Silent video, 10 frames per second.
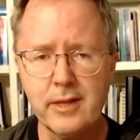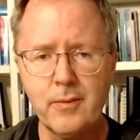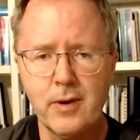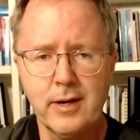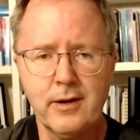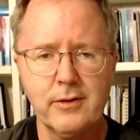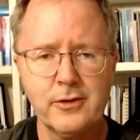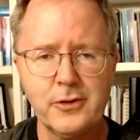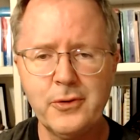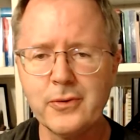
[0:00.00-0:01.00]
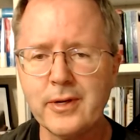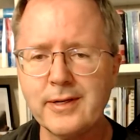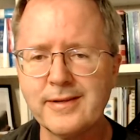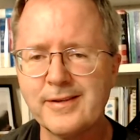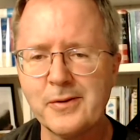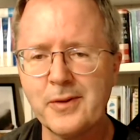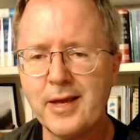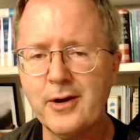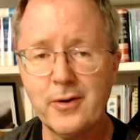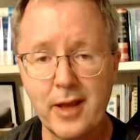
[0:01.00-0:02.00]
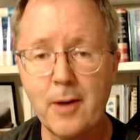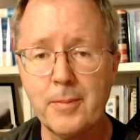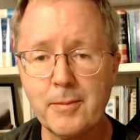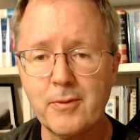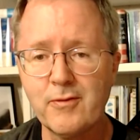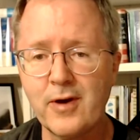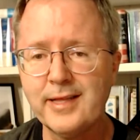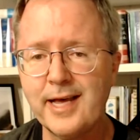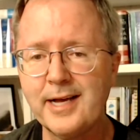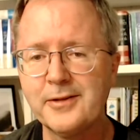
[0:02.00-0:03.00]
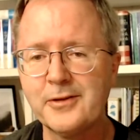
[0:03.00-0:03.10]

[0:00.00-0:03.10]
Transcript: They want to hear the tune, and so you're helping provide that.